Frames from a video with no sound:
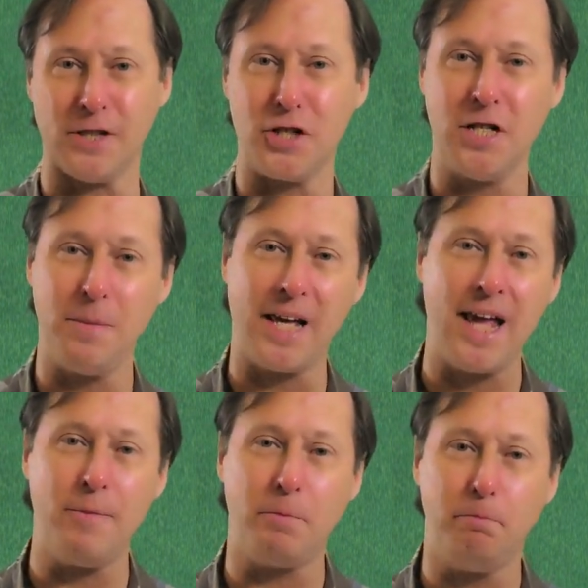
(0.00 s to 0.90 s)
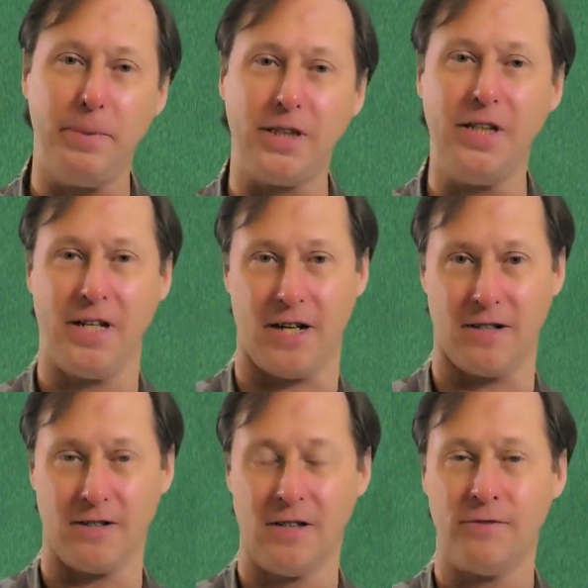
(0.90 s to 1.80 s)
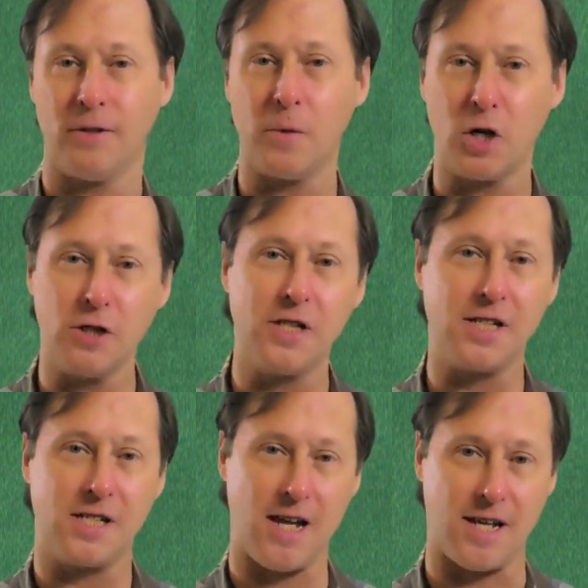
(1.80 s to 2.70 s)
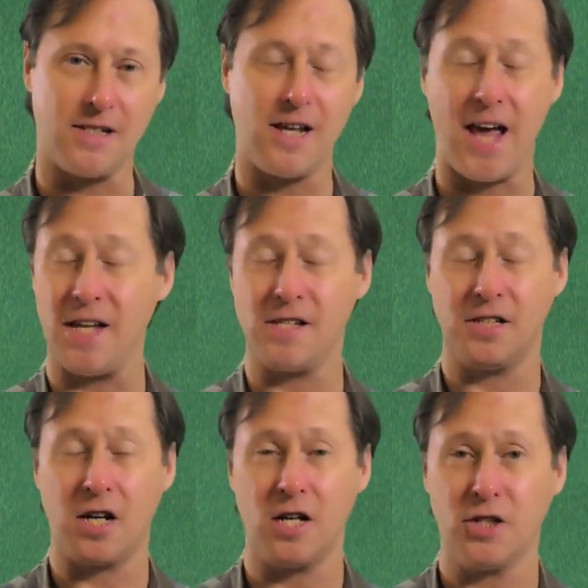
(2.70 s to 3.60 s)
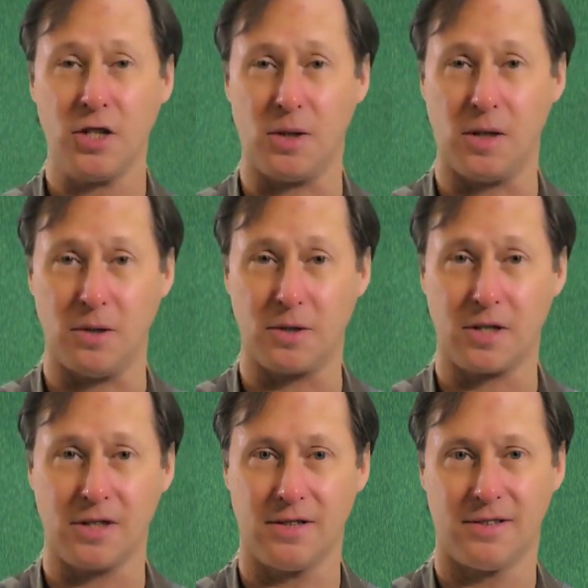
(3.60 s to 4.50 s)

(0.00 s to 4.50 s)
and she became a billionaire from her success as a talk show host.